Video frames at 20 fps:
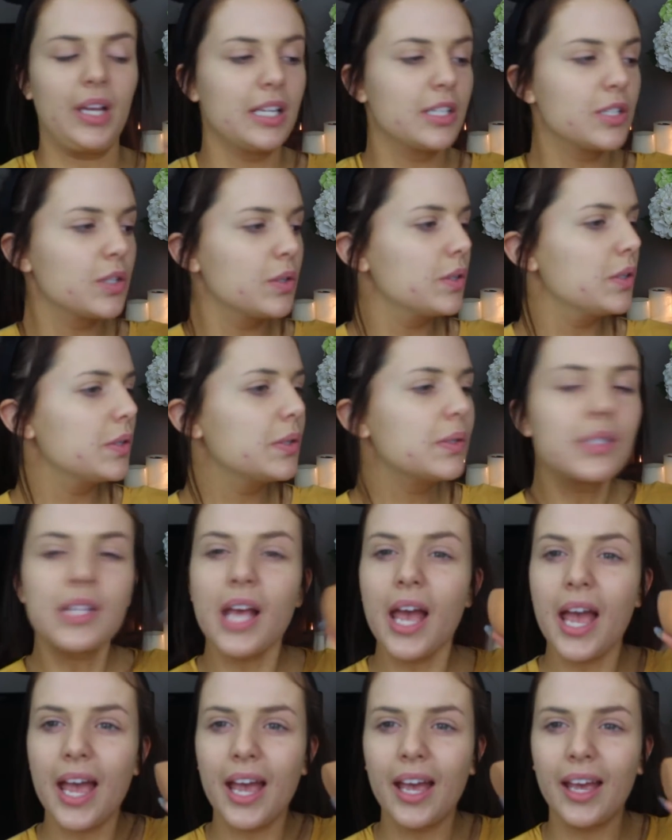do use
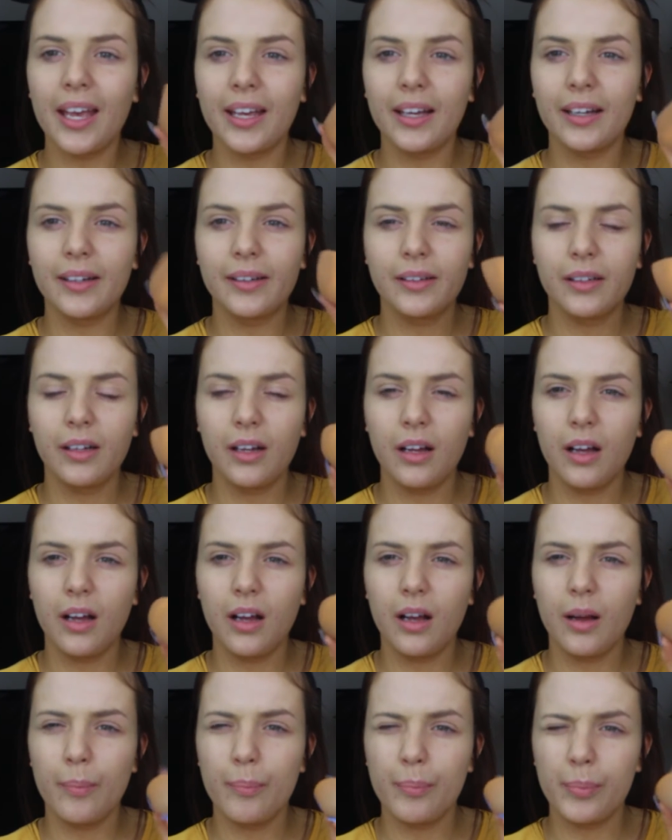a
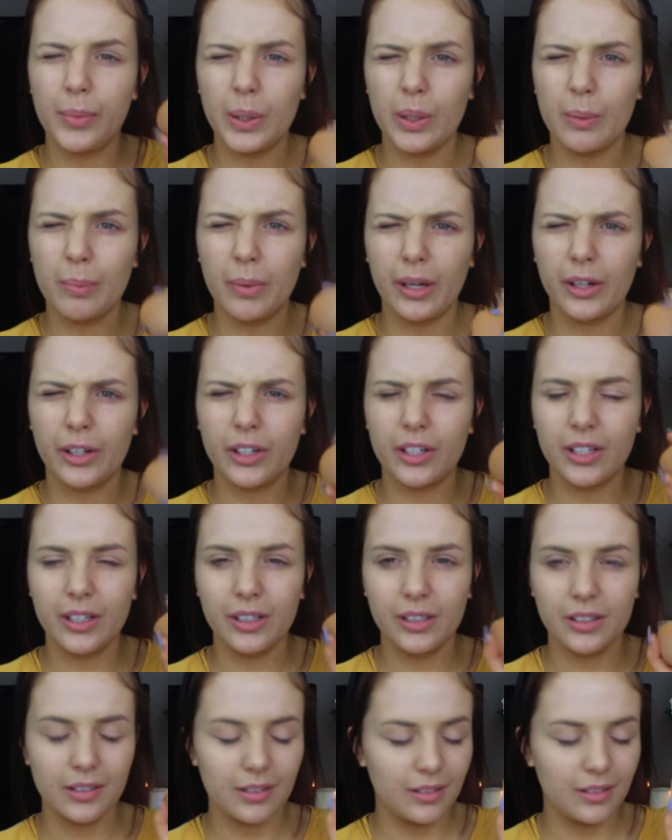beauty blender.